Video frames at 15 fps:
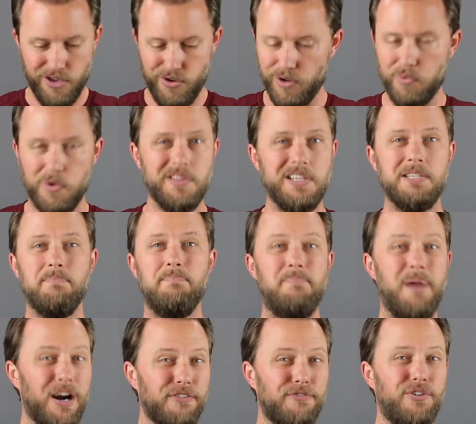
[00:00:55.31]
You can wear these
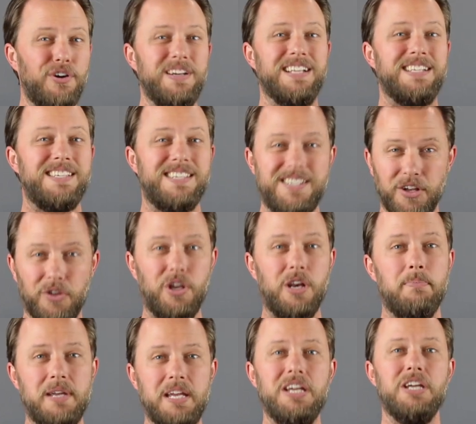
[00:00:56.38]
barefoot and it's still gonna
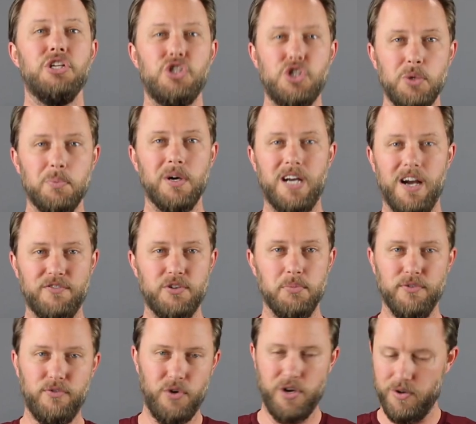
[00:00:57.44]
be super
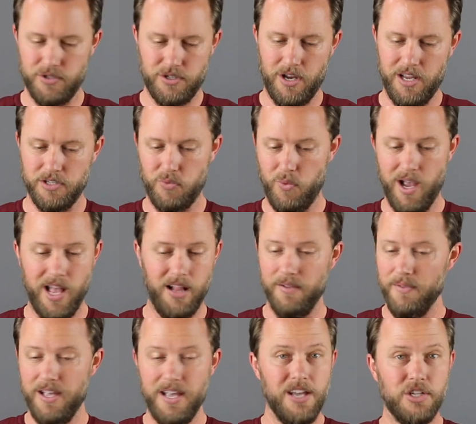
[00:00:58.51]
comfortable for you as well.
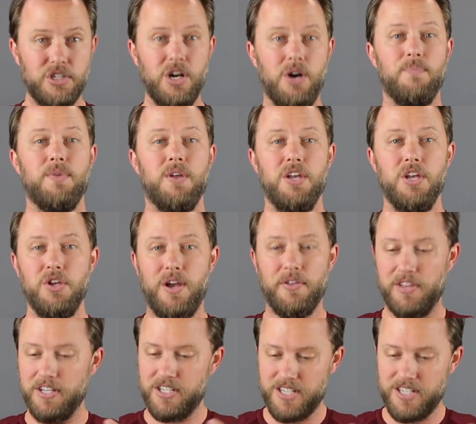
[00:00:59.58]
So you get the